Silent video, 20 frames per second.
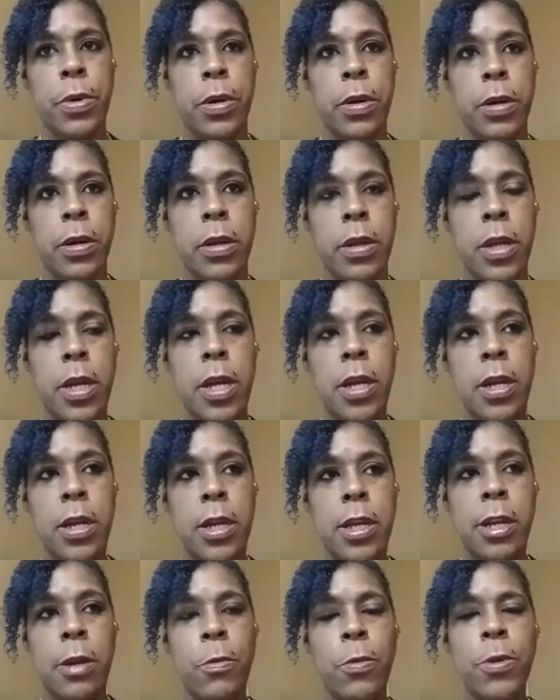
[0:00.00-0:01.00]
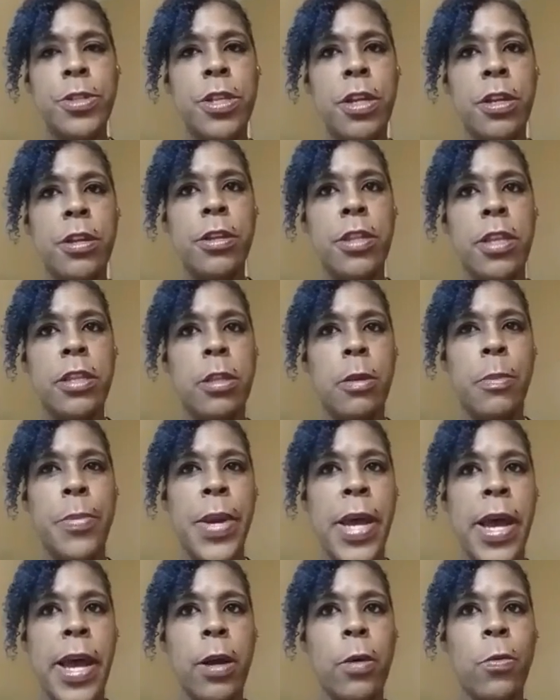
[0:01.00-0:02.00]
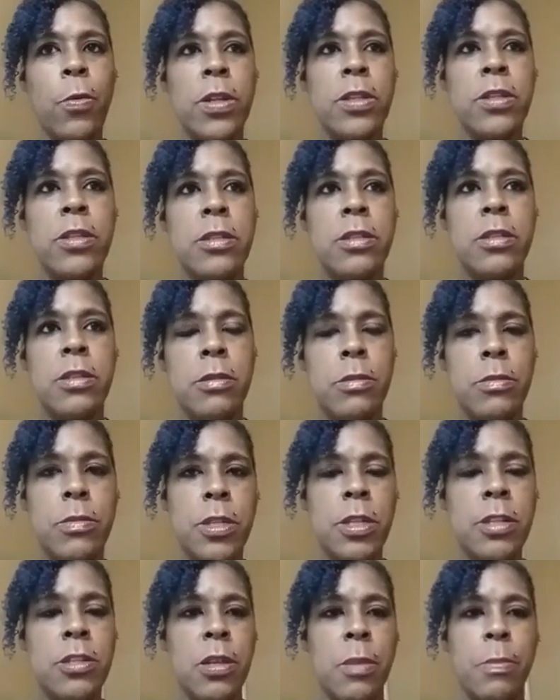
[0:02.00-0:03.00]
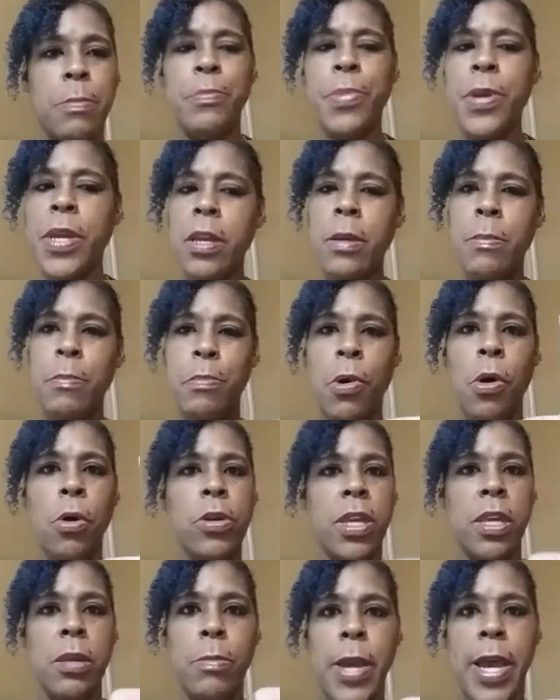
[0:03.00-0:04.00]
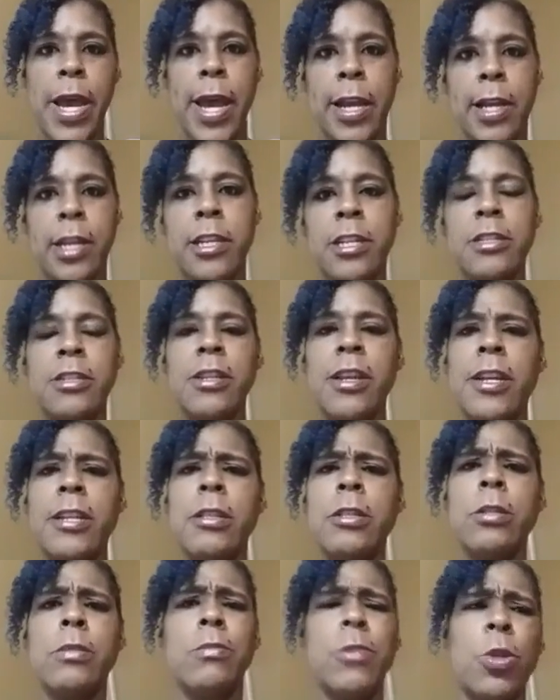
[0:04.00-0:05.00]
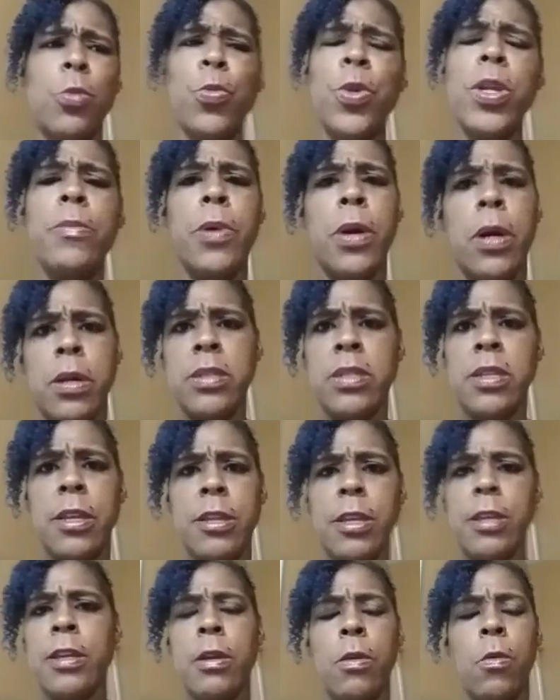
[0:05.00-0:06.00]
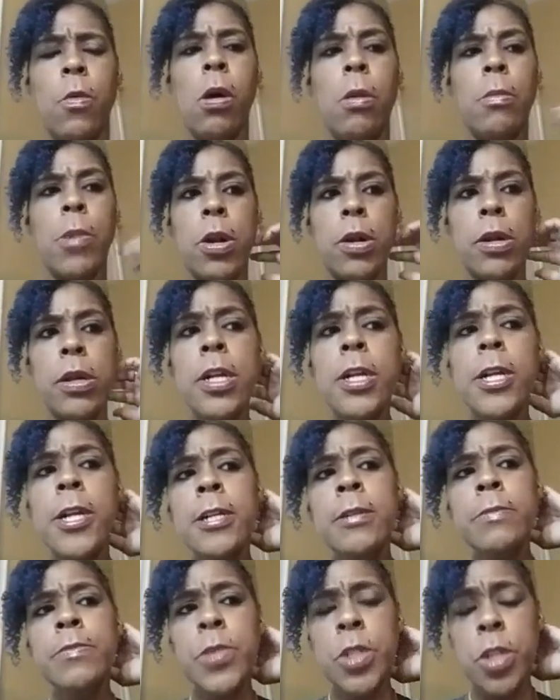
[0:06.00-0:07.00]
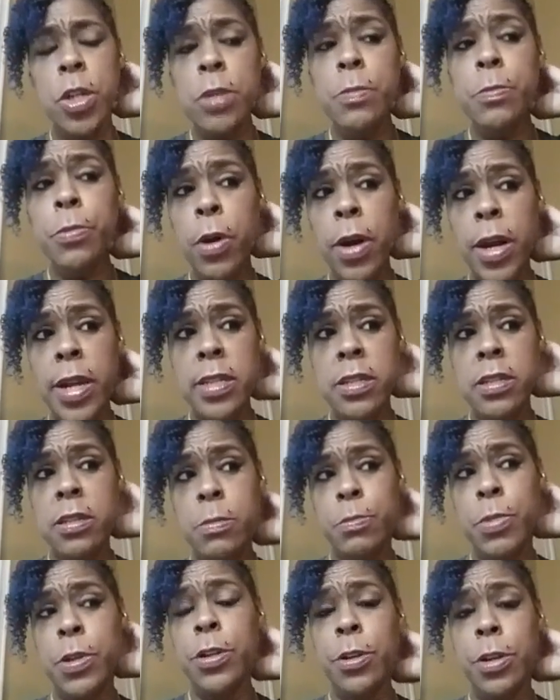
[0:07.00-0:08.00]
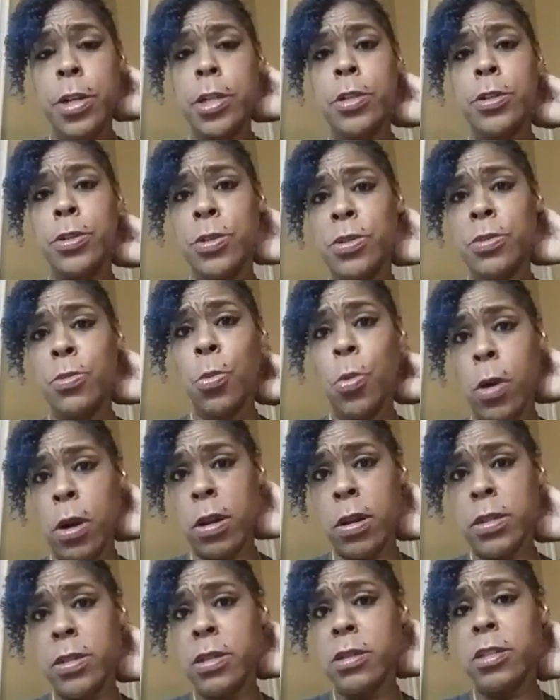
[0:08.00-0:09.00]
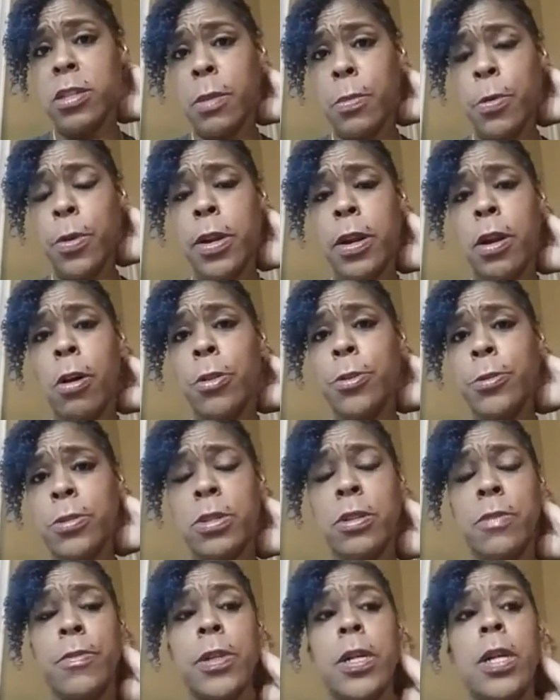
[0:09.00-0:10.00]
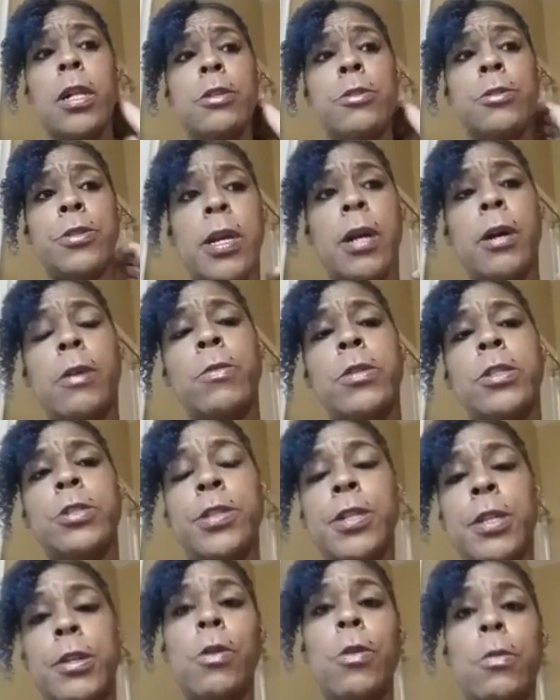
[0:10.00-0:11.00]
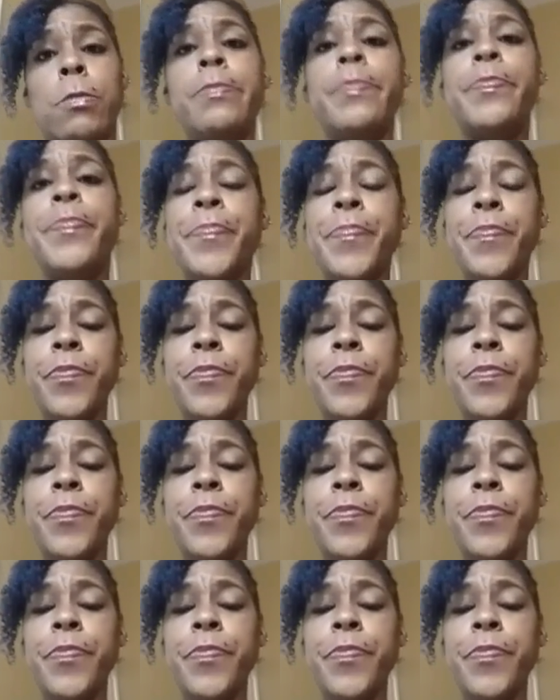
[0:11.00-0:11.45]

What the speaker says: work? And I will tell you that the bag ones, it's a big bulky bag, and it's like $3, I think, at Walmart. Good price, but you're going to do some work to separate all those different colors out when you get home